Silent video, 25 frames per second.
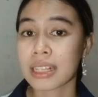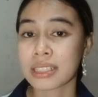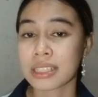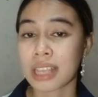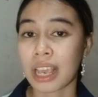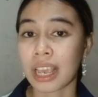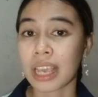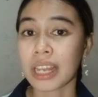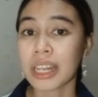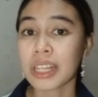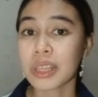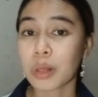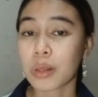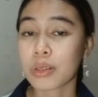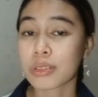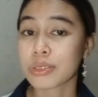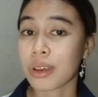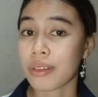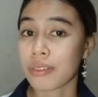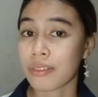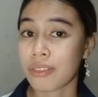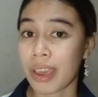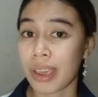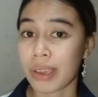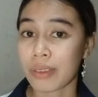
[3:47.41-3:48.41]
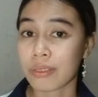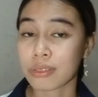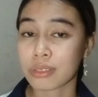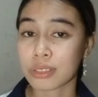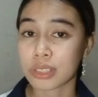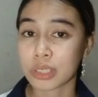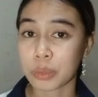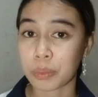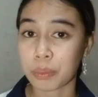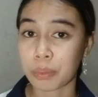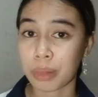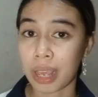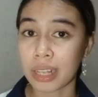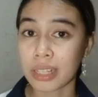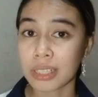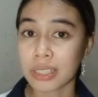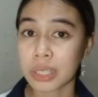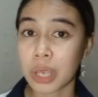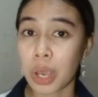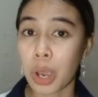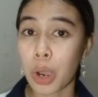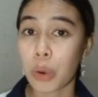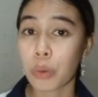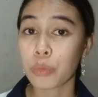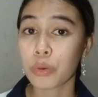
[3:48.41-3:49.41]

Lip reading: Second, it also affects food supplies,